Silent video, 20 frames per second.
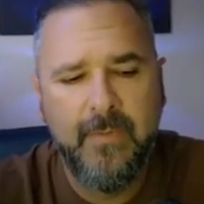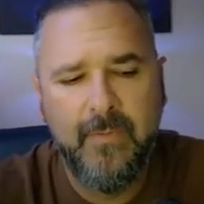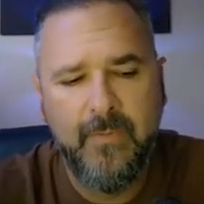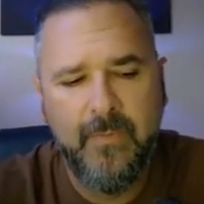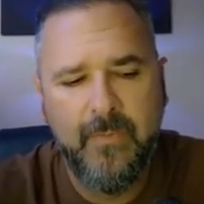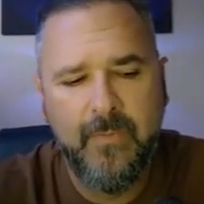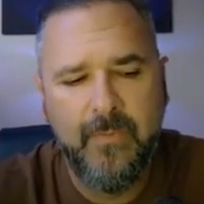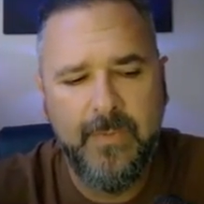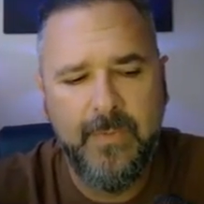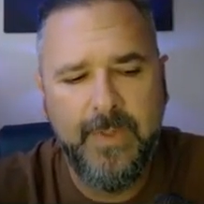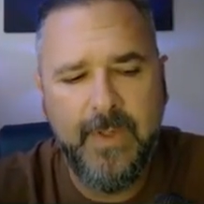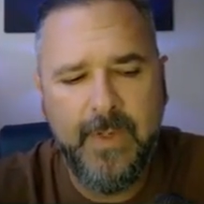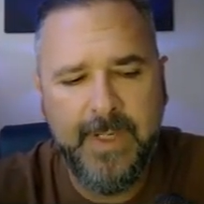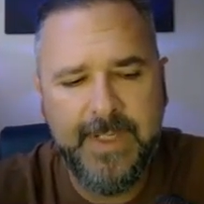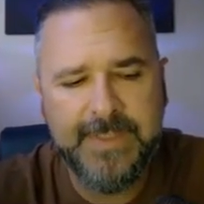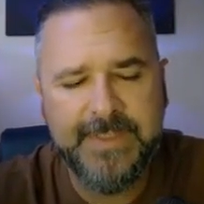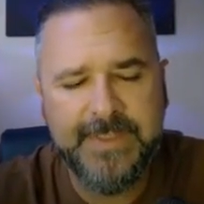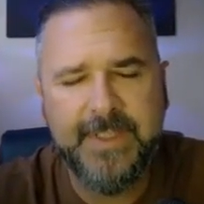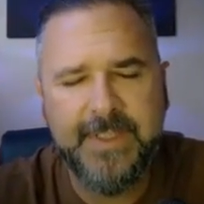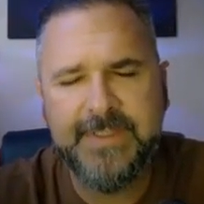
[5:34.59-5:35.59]
Well, no, I
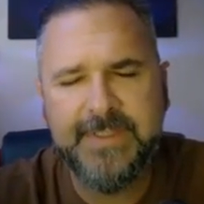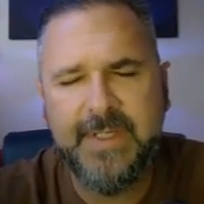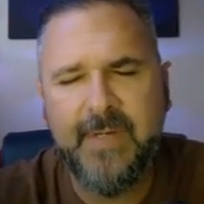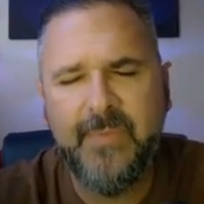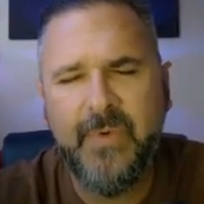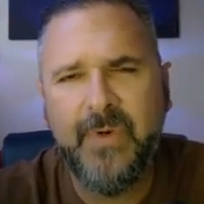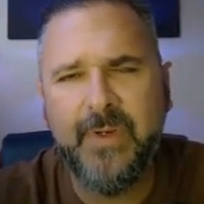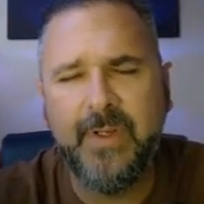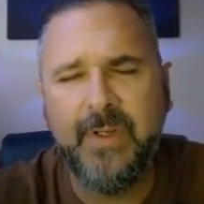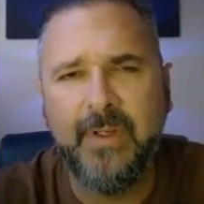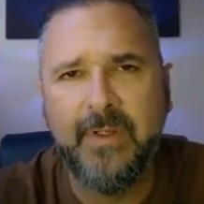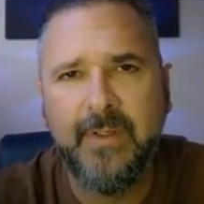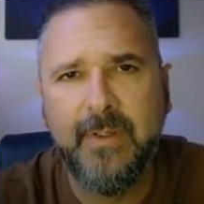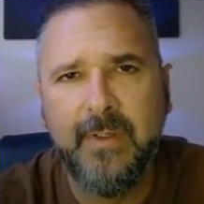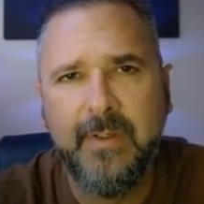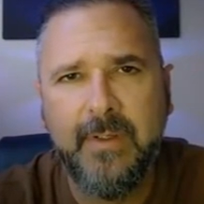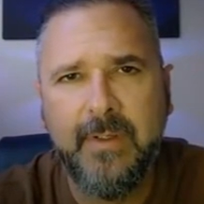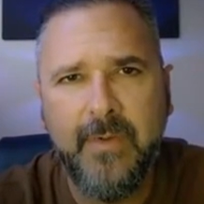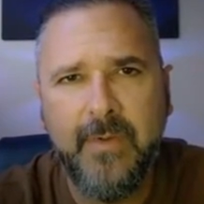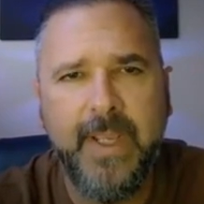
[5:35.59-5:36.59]
guess it didn't stop working.
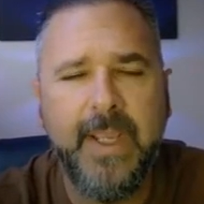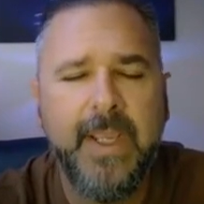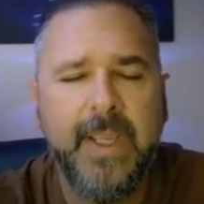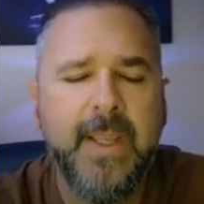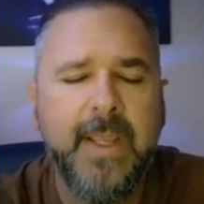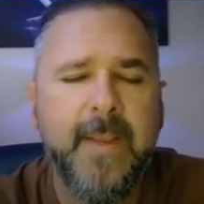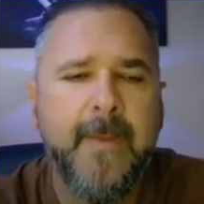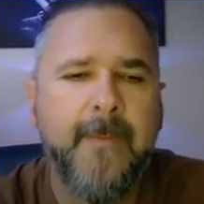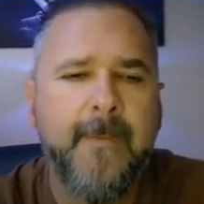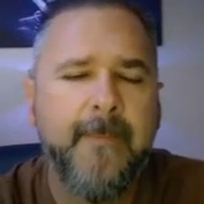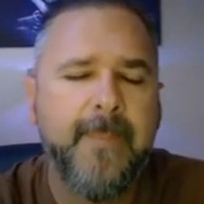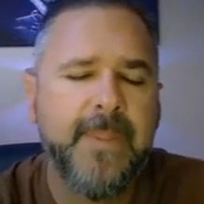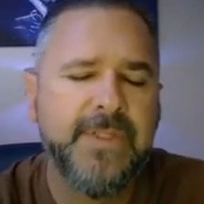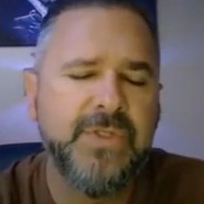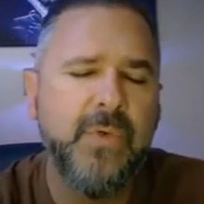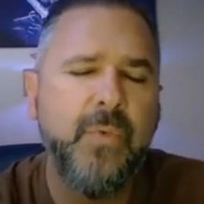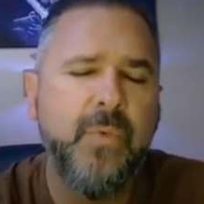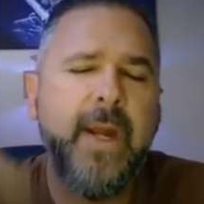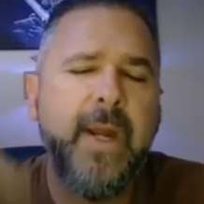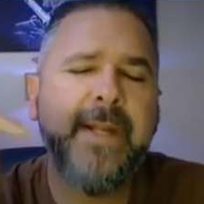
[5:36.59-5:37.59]
Okay,
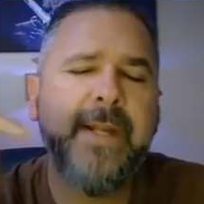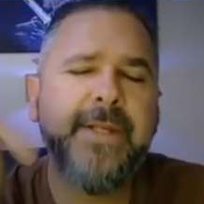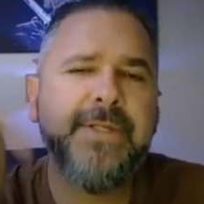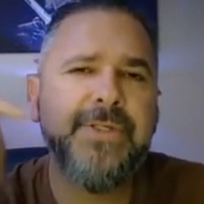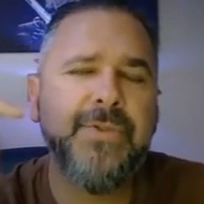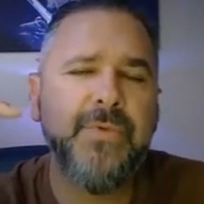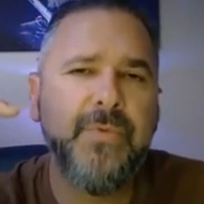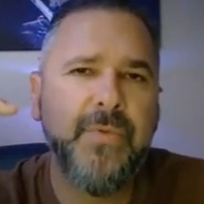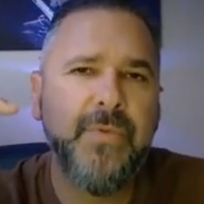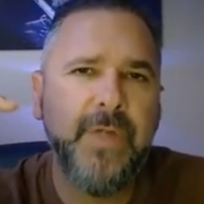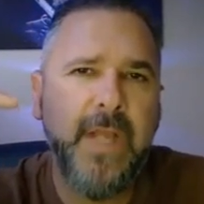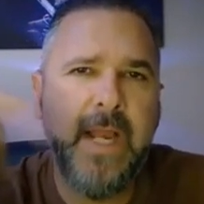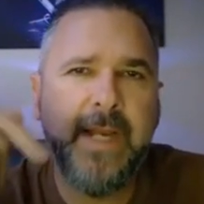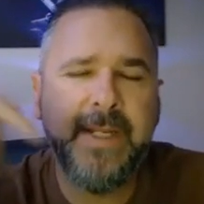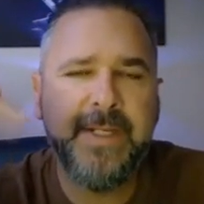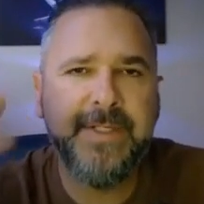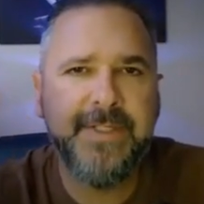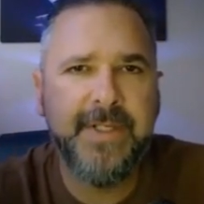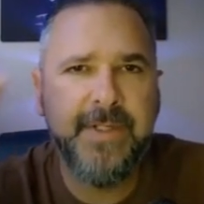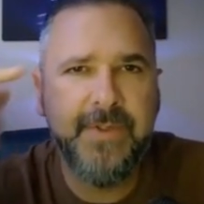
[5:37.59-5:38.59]
so why did you not
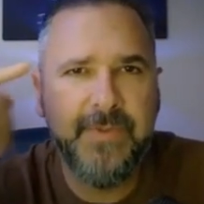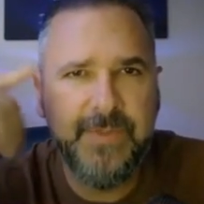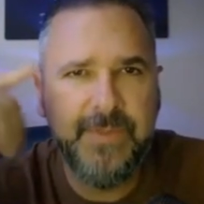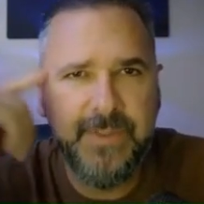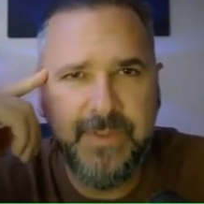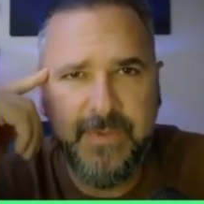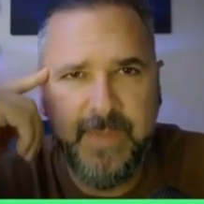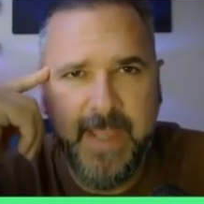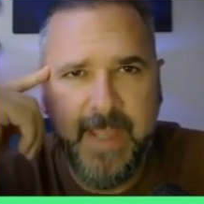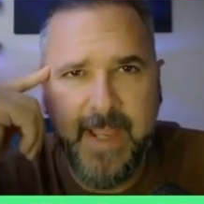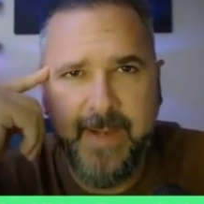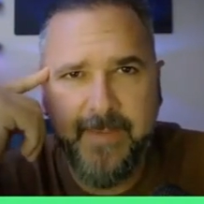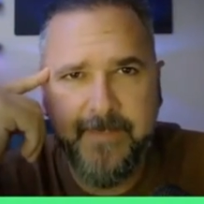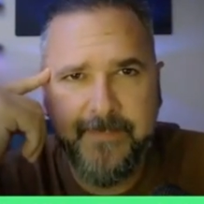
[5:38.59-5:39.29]
continue to do that?